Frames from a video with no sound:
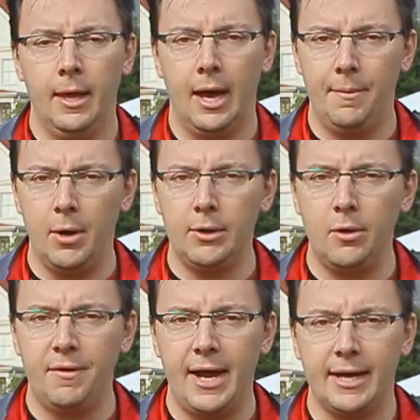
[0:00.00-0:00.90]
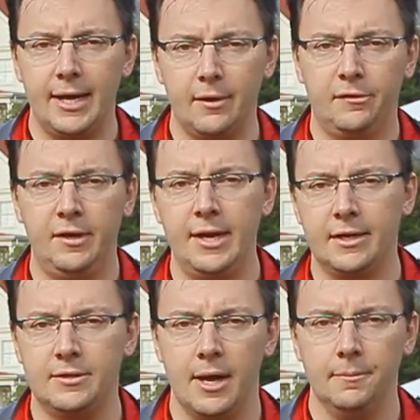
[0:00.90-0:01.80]
I'm Eric Novak, and I'll see you
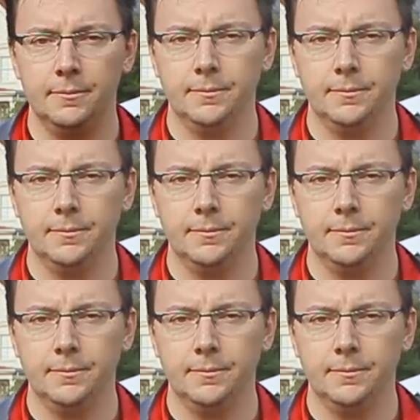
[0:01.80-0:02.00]
next time.